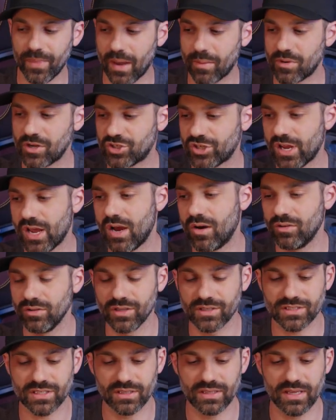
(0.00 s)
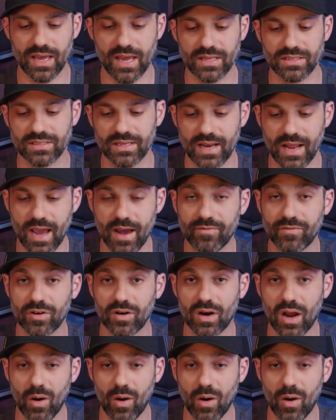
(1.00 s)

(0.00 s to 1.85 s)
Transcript: I'm gonna show you how it looks on the headset after.